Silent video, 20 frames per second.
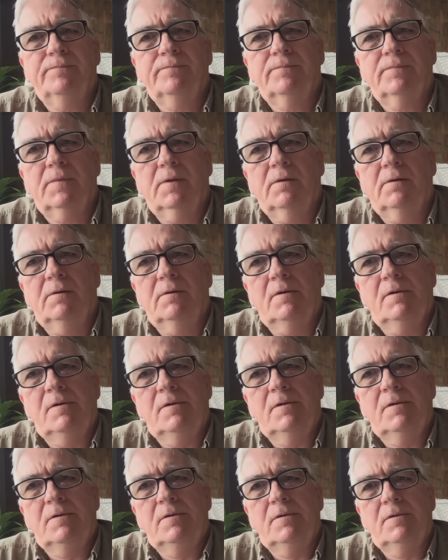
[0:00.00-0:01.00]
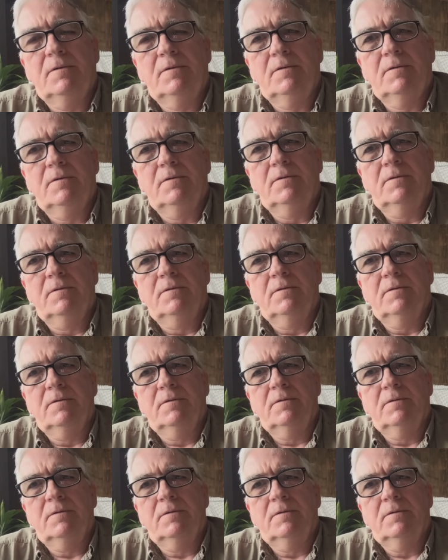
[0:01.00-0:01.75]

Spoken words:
(no one is talking)